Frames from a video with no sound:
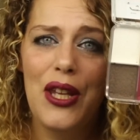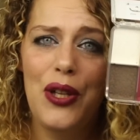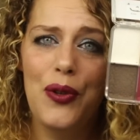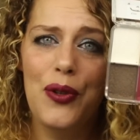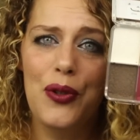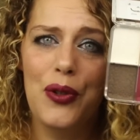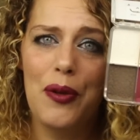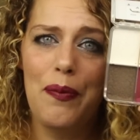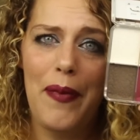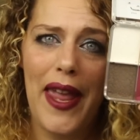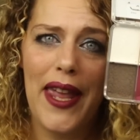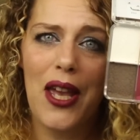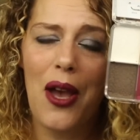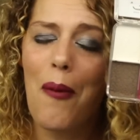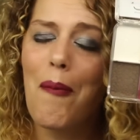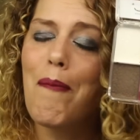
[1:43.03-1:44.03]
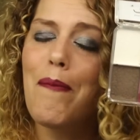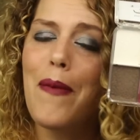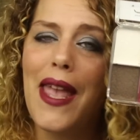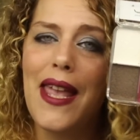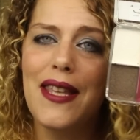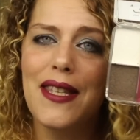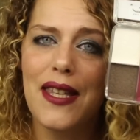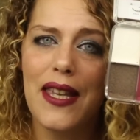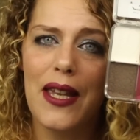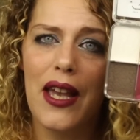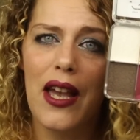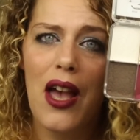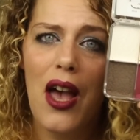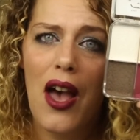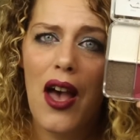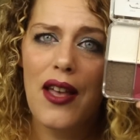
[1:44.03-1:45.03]
You could make amazing
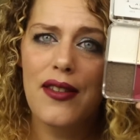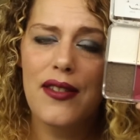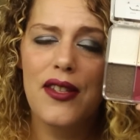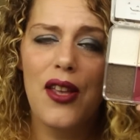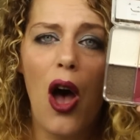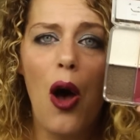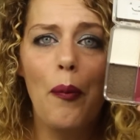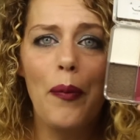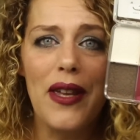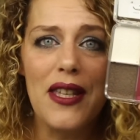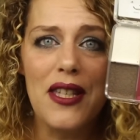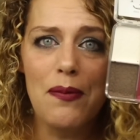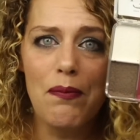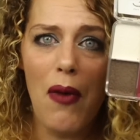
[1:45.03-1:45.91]
zombies,